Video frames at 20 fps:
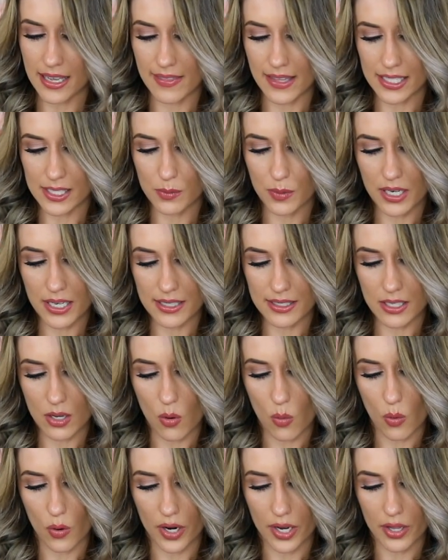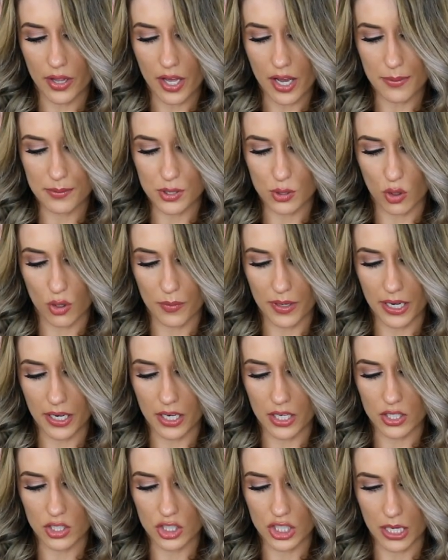And this one is the oil
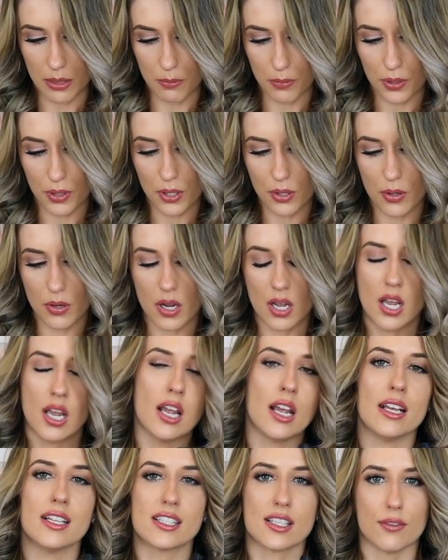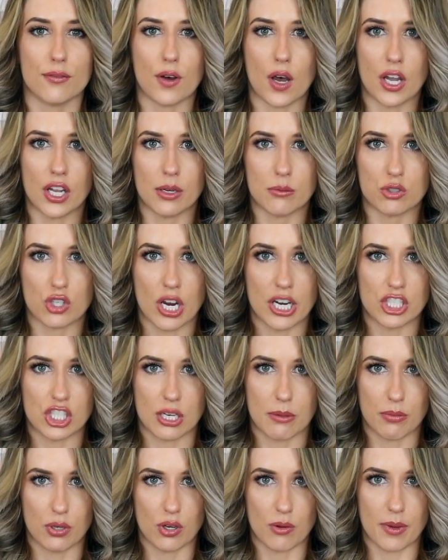absorbing shampoo. It's a volume dry
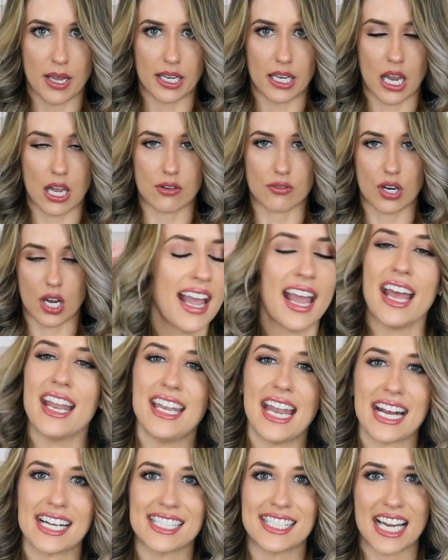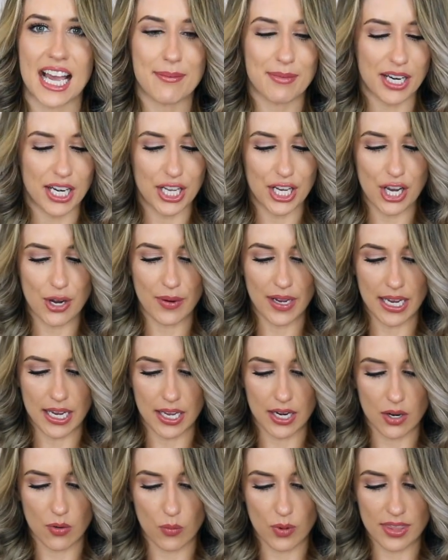shampoo by Kenra. Next, I'm gonna go
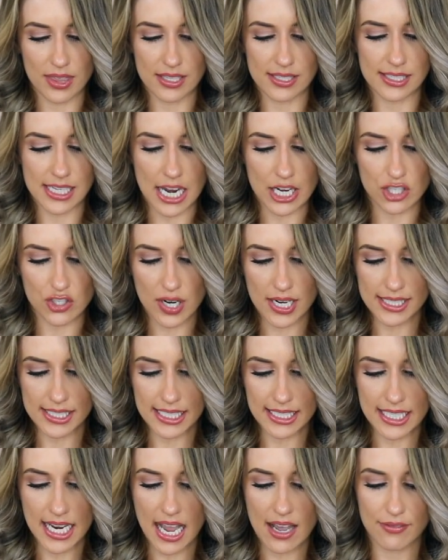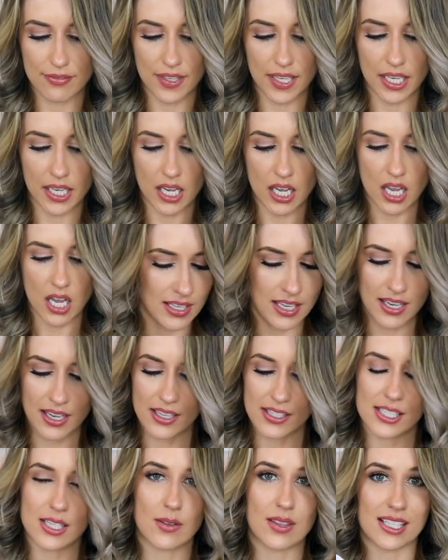in with this texturizing taffy.
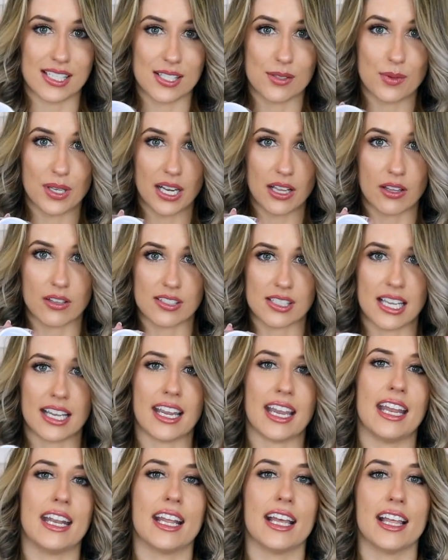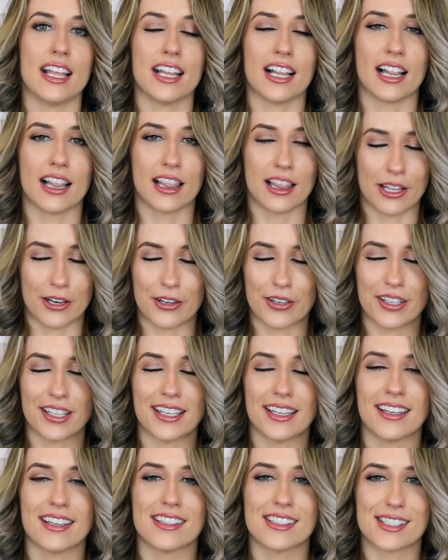So this is what it looks like, and it
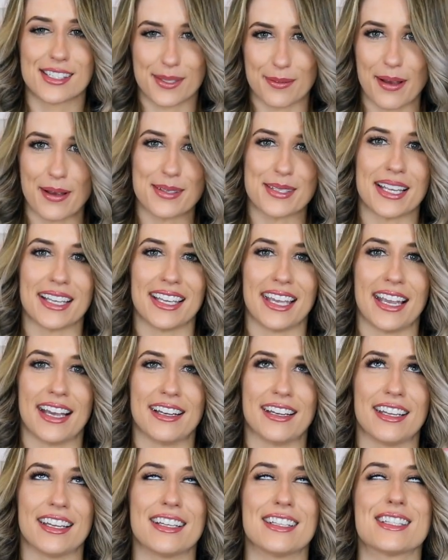literally smells like candy.